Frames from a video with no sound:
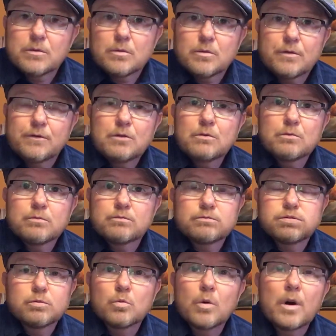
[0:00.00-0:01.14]
if you
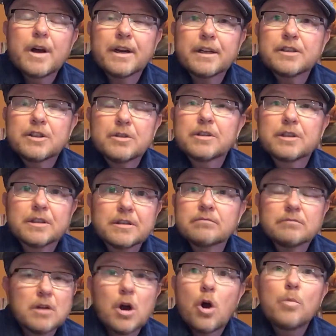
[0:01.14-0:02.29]
want it, you can
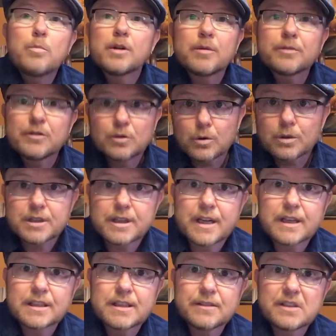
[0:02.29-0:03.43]
open up the door to
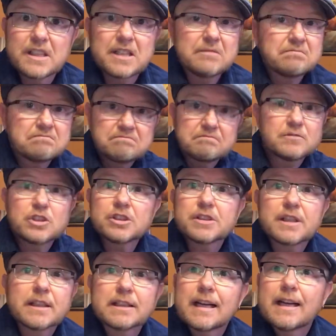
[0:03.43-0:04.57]
negativity just
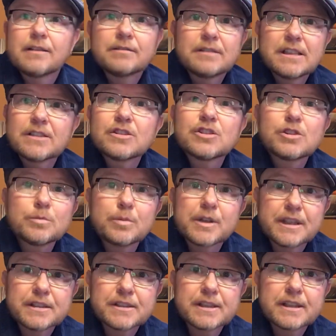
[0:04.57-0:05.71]
like that. It's super
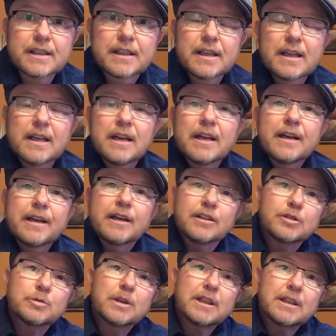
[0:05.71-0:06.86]
easy.
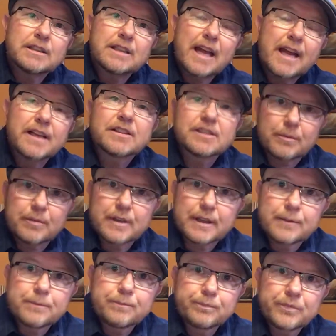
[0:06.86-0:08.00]
Here's what takes
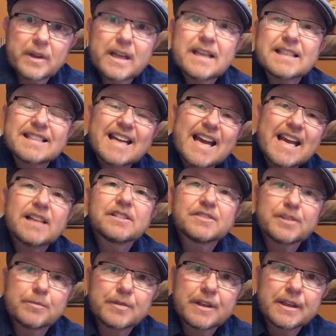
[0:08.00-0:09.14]
something. It takes
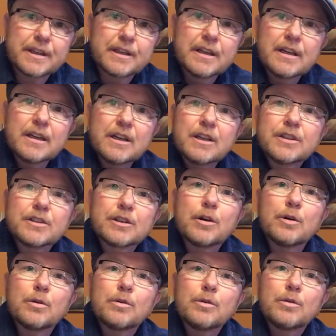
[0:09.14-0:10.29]
something to
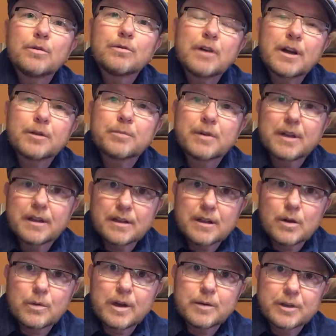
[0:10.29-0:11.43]
go find
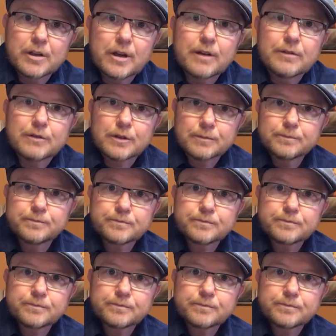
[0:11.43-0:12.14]
a way to be grateful.